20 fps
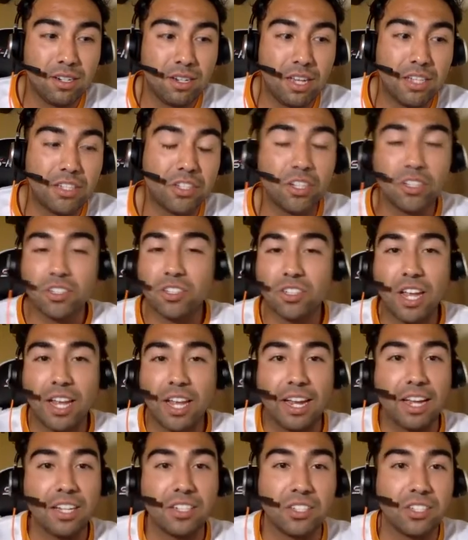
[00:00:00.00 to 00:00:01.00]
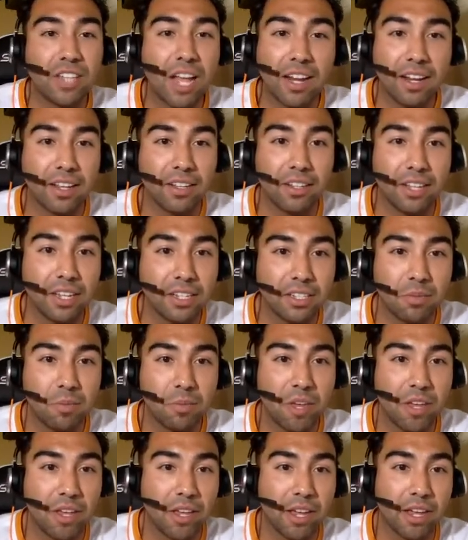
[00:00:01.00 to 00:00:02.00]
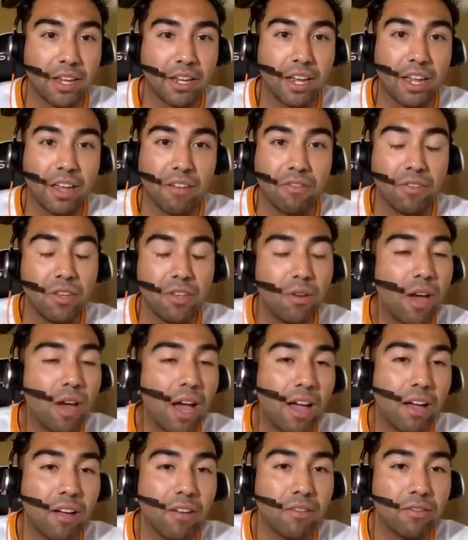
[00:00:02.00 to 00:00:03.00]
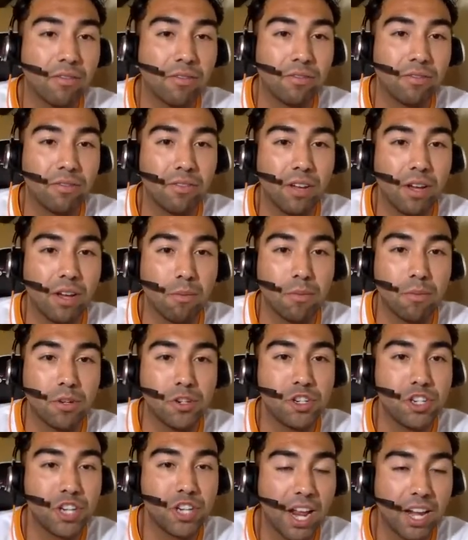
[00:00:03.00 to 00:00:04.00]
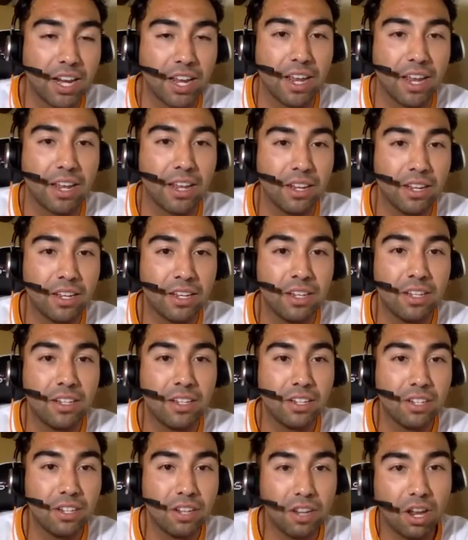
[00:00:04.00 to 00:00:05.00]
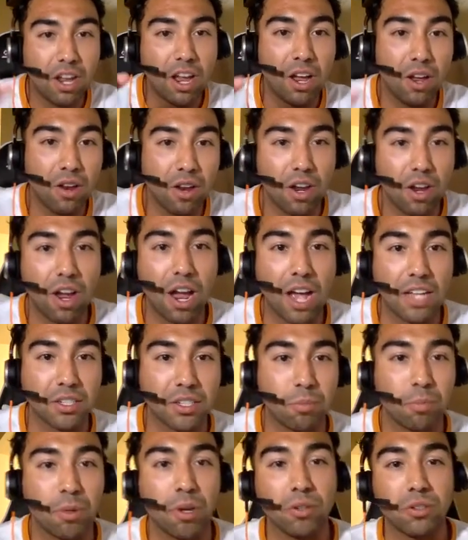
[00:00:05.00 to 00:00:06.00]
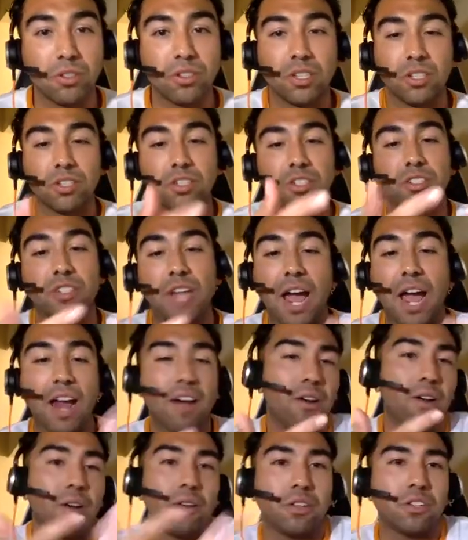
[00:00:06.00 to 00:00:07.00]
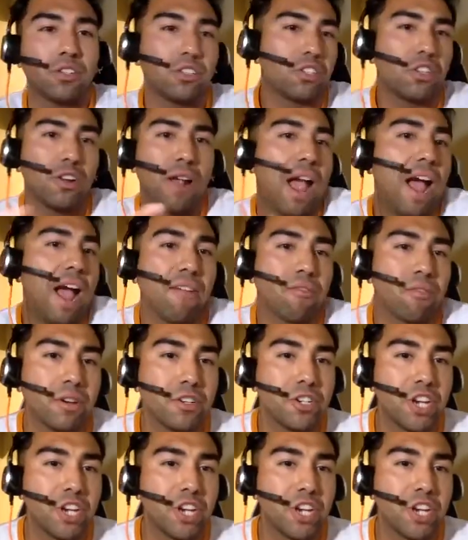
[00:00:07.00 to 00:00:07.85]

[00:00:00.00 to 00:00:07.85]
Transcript: It's just like aesthetically speaking, if you have a machete as opposed to just, I don't know, just your average.